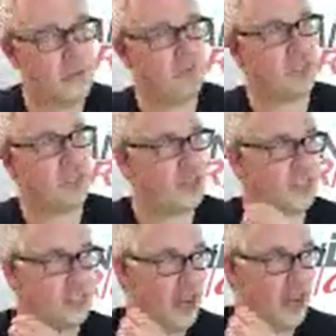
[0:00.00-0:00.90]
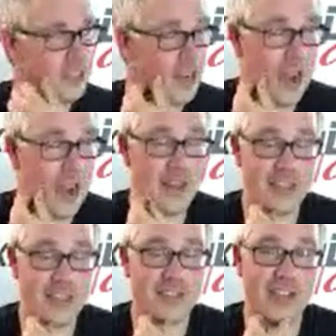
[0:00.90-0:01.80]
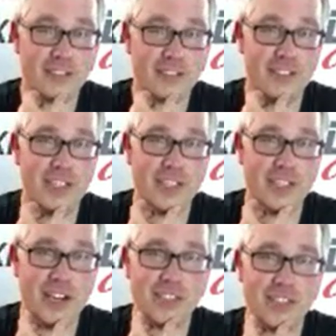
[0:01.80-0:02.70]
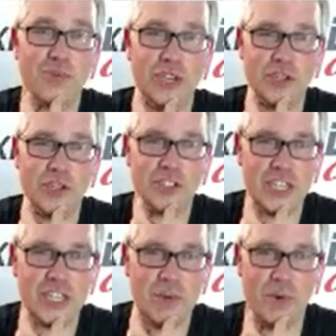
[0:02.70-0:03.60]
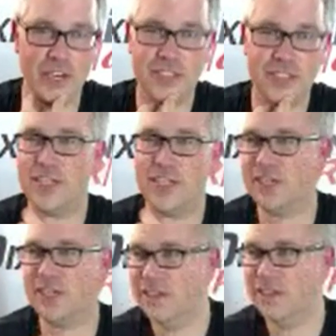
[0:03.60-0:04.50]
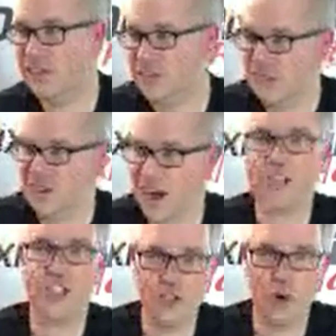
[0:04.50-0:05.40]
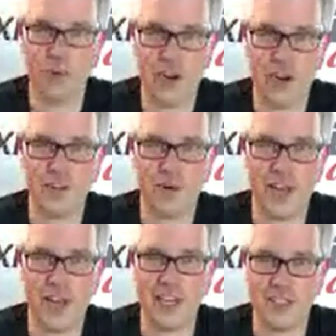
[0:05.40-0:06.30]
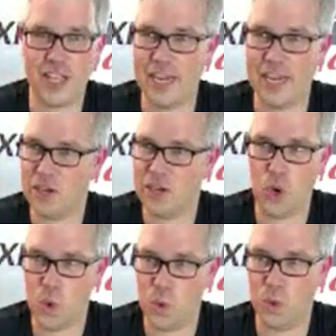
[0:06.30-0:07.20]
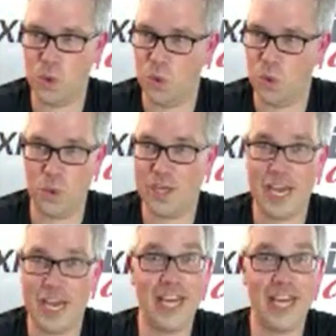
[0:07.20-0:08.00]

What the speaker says: I said, all right, that's neat. That's when you gonna send me one? He said, I'll send you one whenever they're ready. I was like, okay.